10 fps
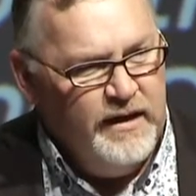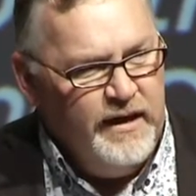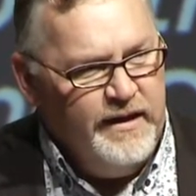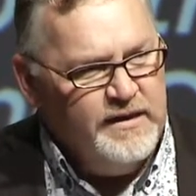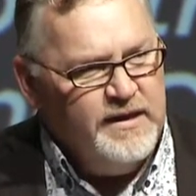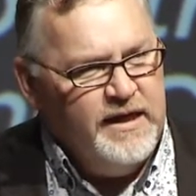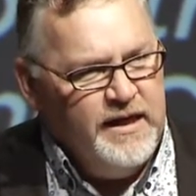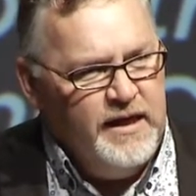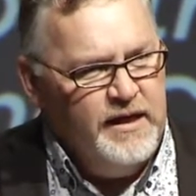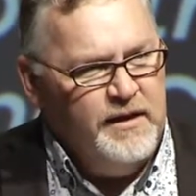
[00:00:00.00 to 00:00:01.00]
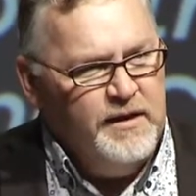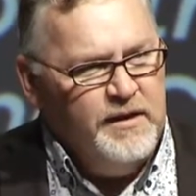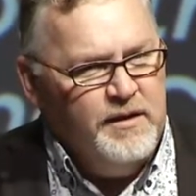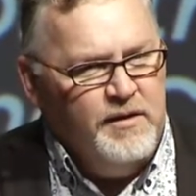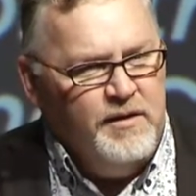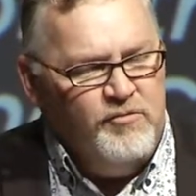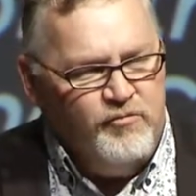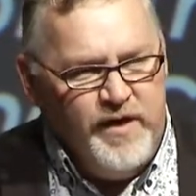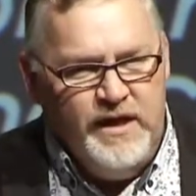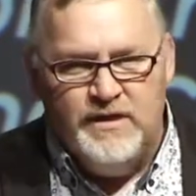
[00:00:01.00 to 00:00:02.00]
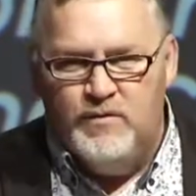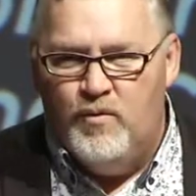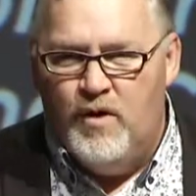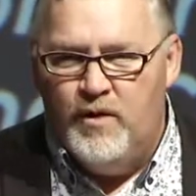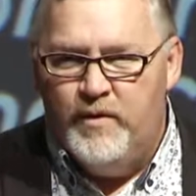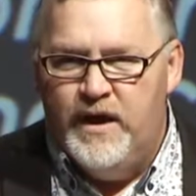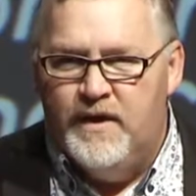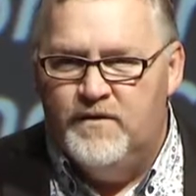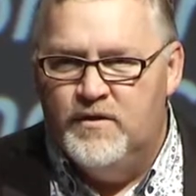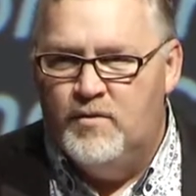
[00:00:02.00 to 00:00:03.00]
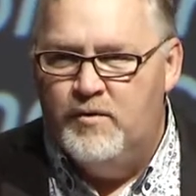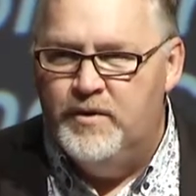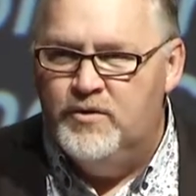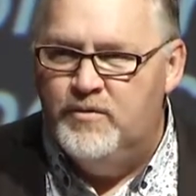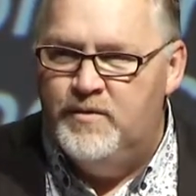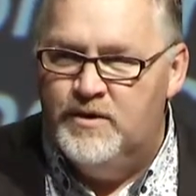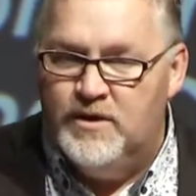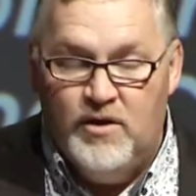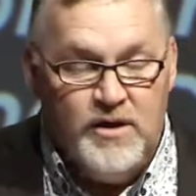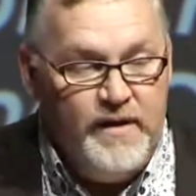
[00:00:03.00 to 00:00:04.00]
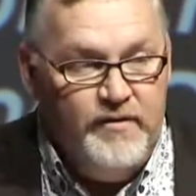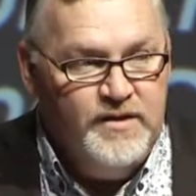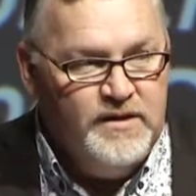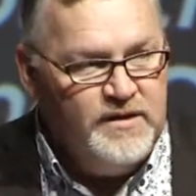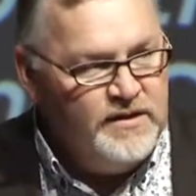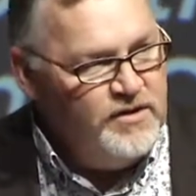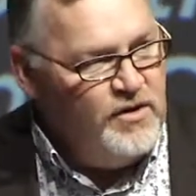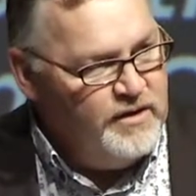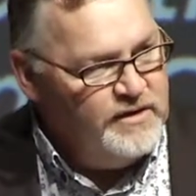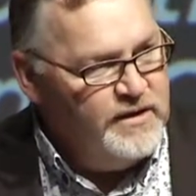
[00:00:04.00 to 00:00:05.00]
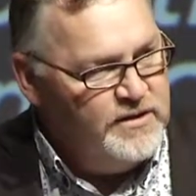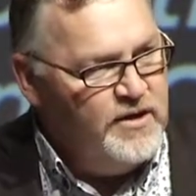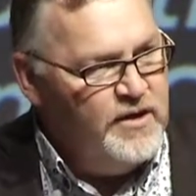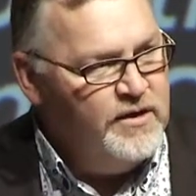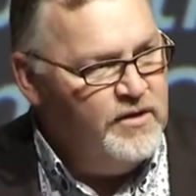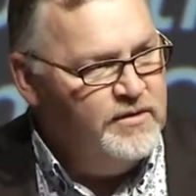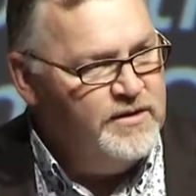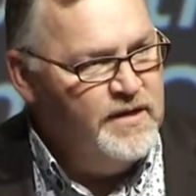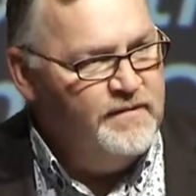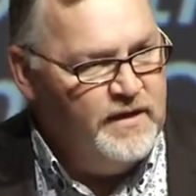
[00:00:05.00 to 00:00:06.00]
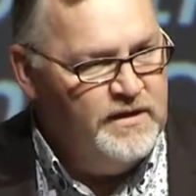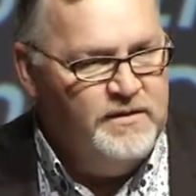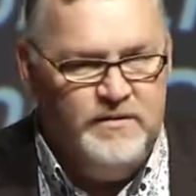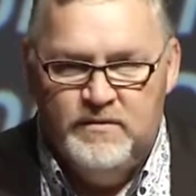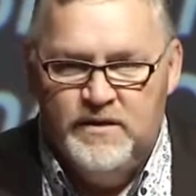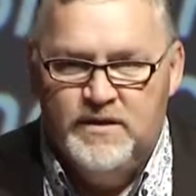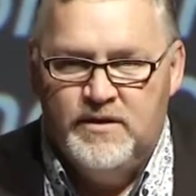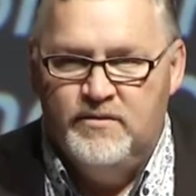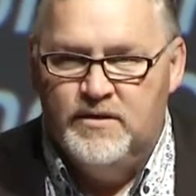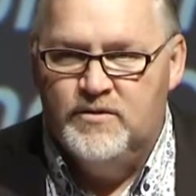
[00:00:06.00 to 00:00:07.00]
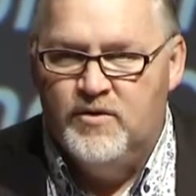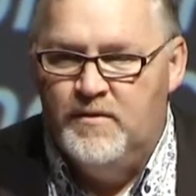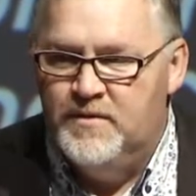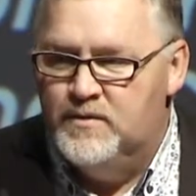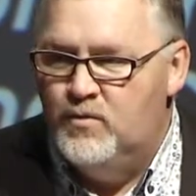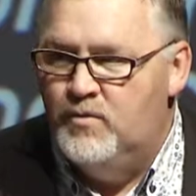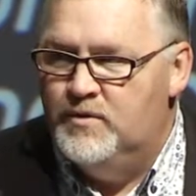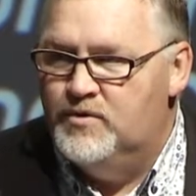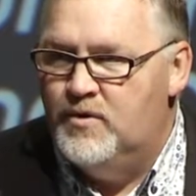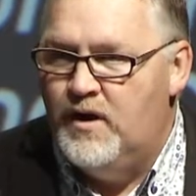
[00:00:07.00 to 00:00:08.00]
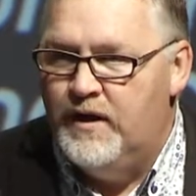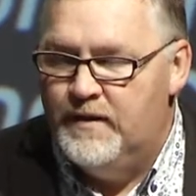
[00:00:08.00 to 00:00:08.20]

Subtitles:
And that's a key reason why we have to do what we do, because a lot of our existing stock is that tired old stuff that isn't necessarily described as warm and dry.